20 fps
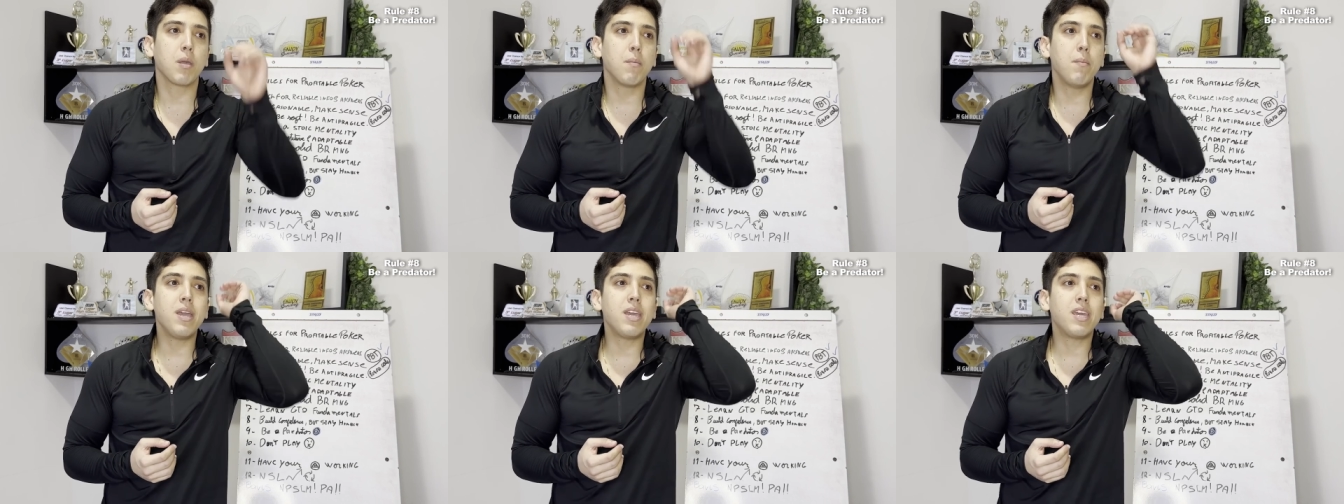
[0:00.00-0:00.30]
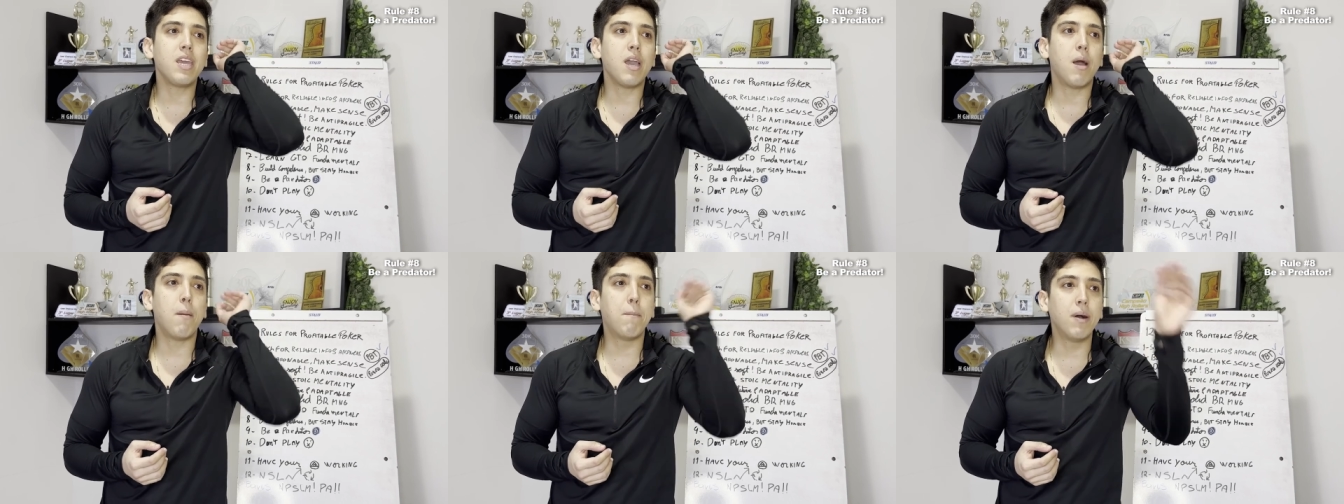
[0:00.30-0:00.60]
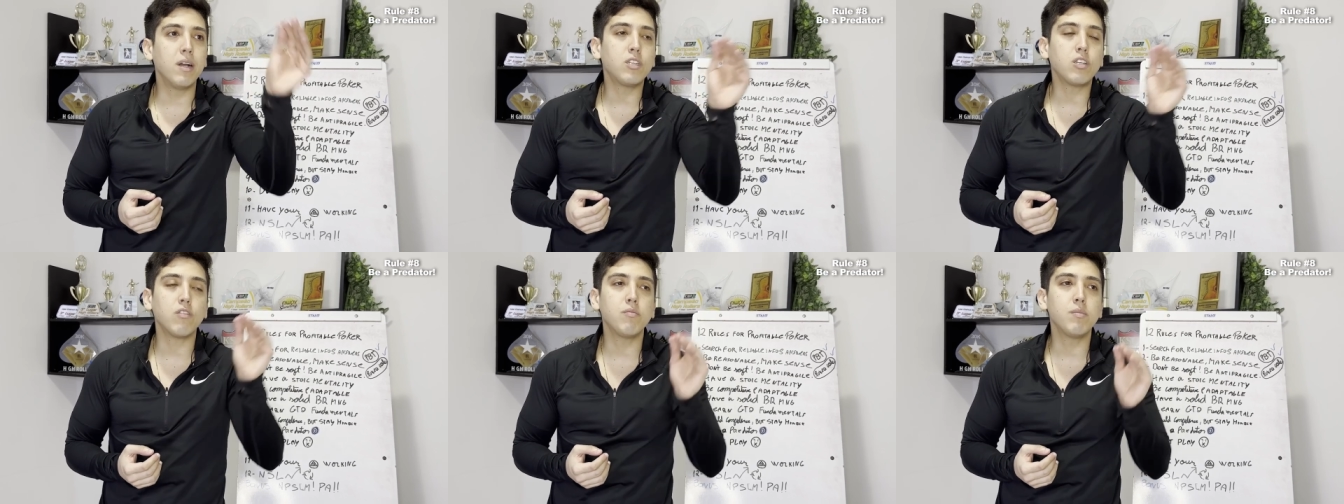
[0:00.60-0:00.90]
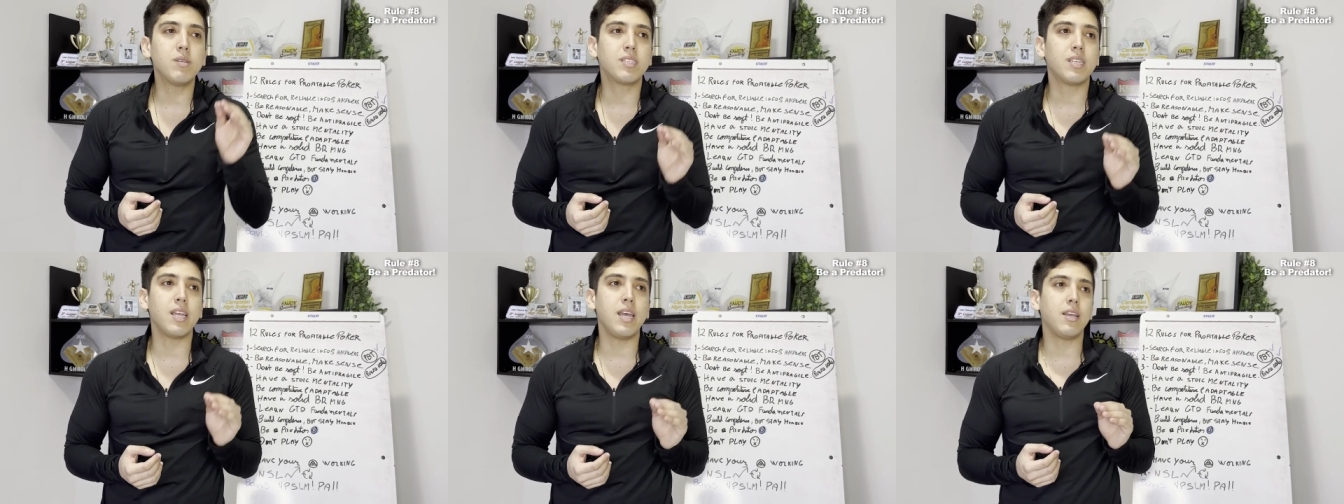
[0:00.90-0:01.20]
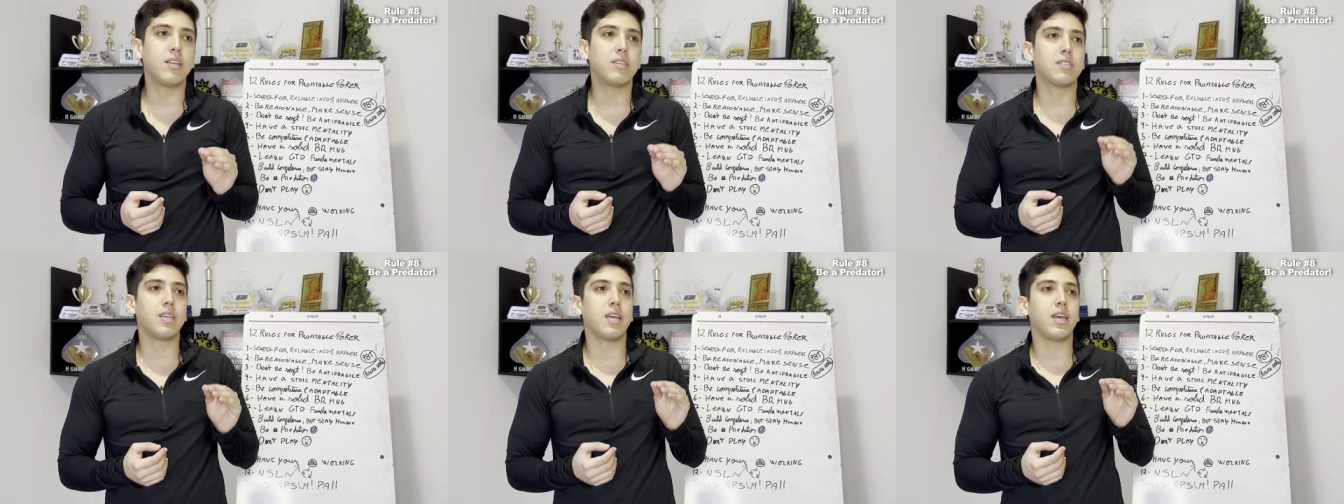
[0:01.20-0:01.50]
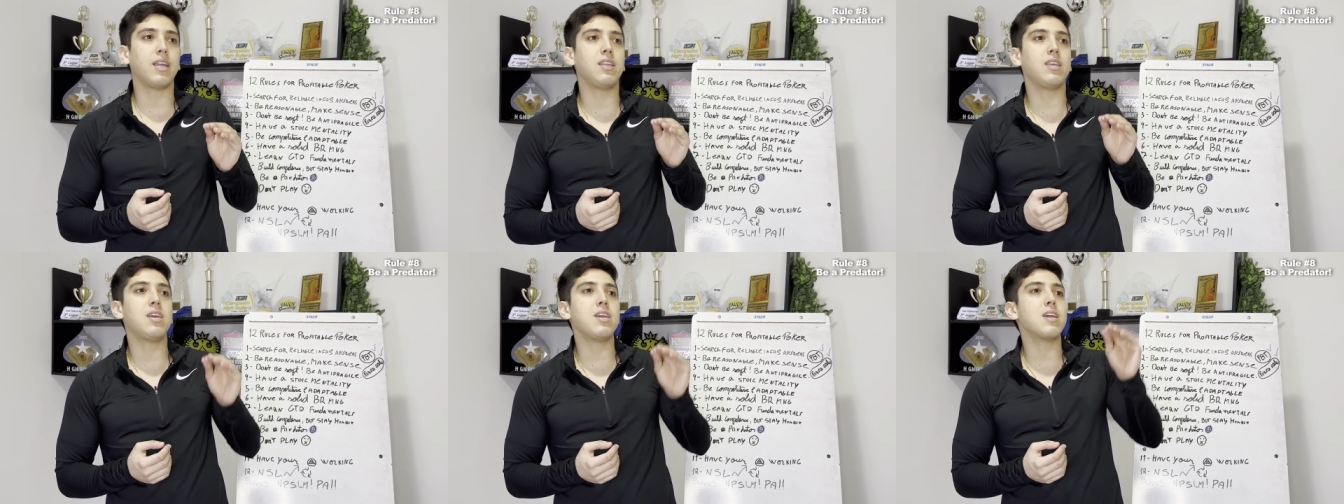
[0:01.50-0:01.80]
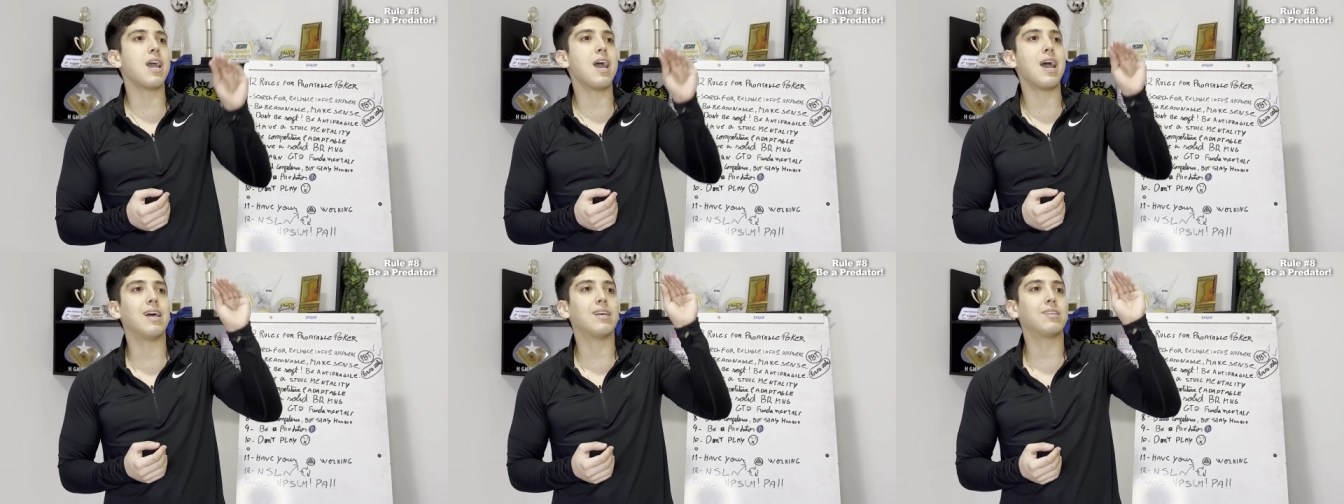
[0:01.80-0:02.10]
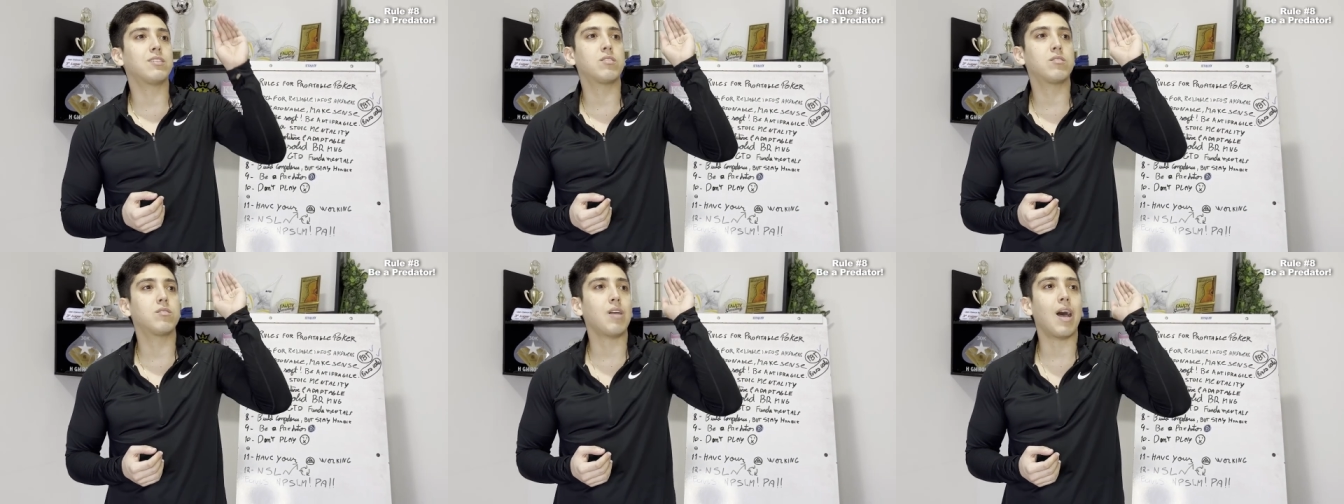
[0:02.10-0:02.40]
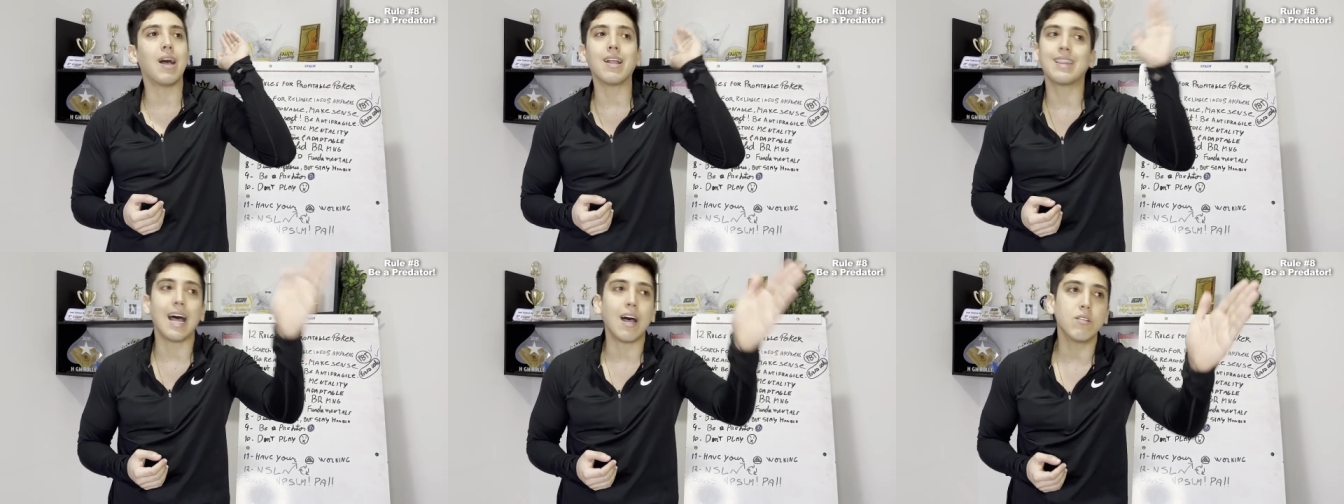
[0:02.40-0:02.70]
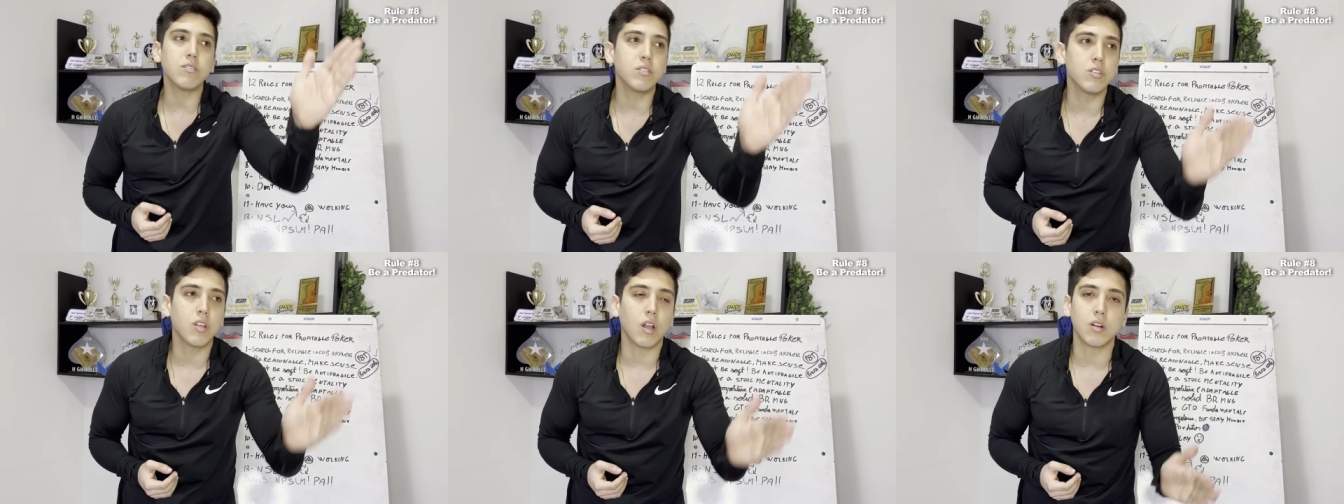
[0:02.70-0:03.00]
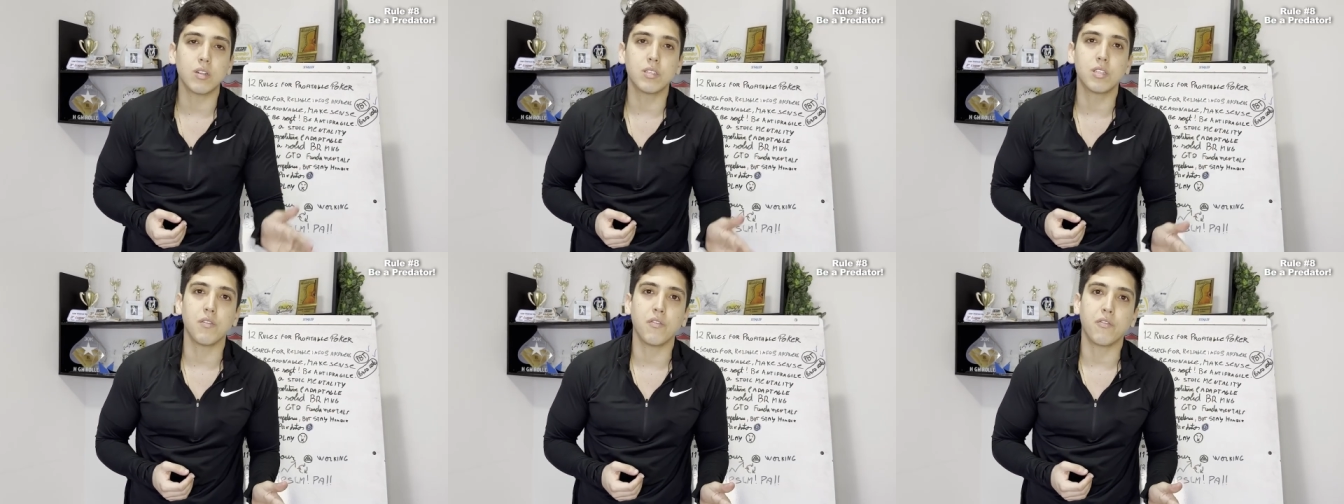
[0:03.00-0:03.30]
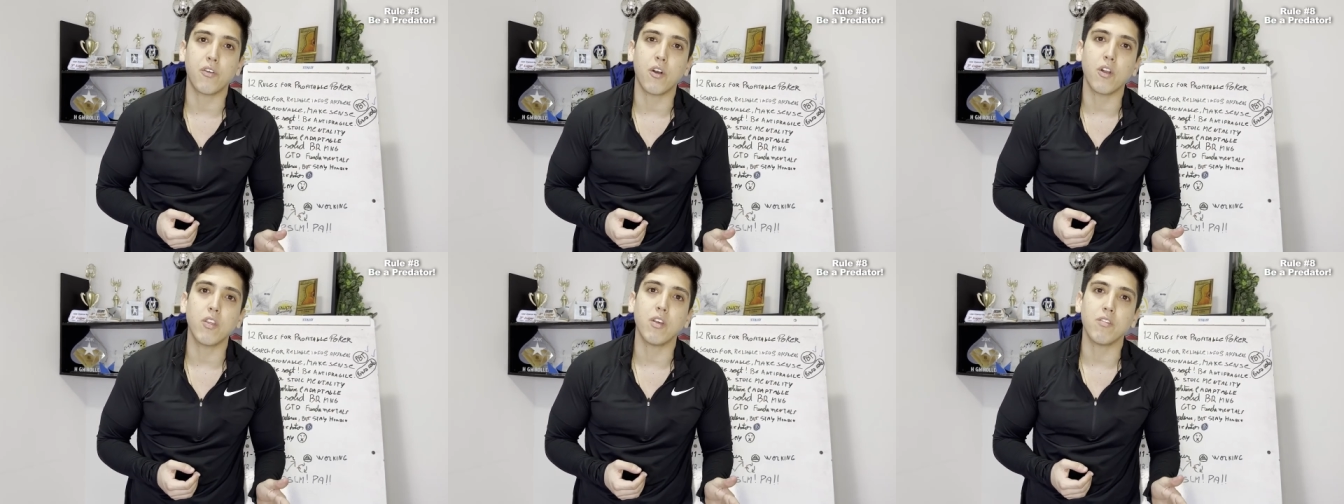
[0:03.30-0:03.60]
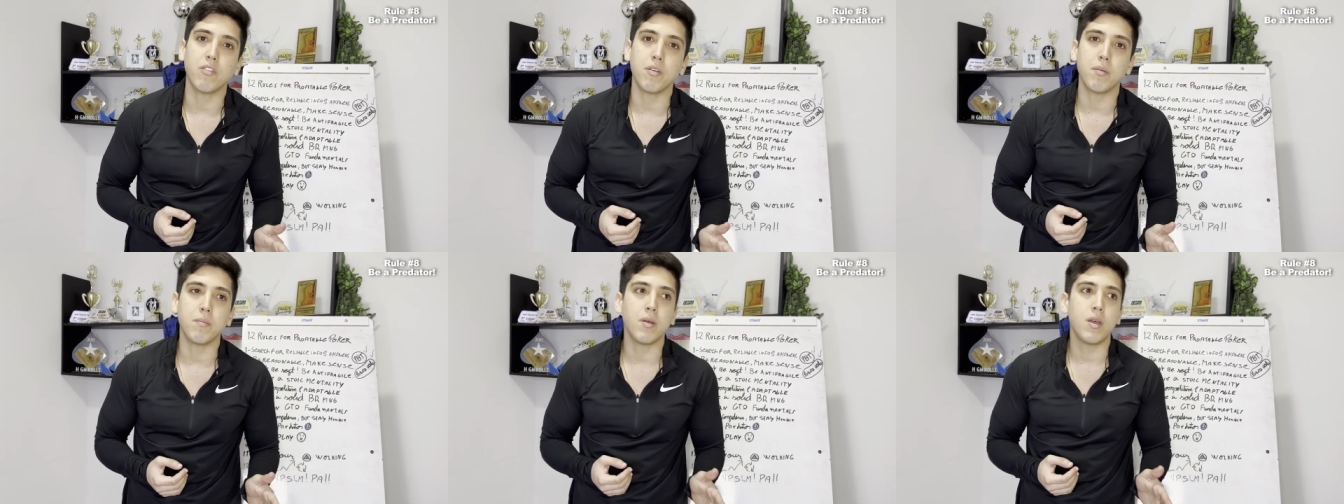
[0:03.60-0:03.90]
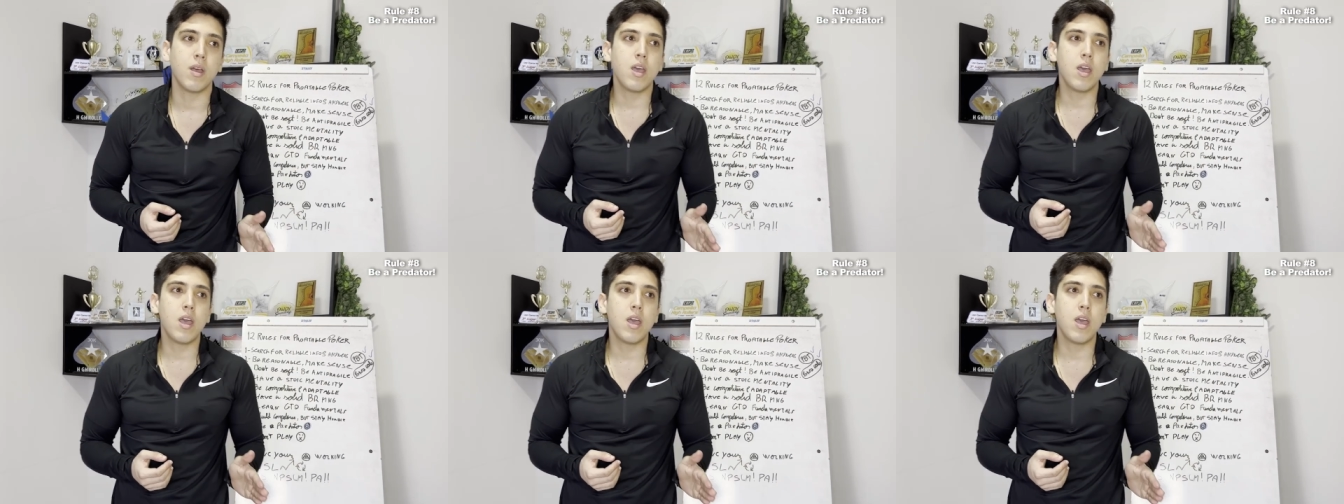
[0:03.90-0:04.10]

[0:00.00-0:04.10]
making a bunch of mistakes and he has a thousand dollars in front of him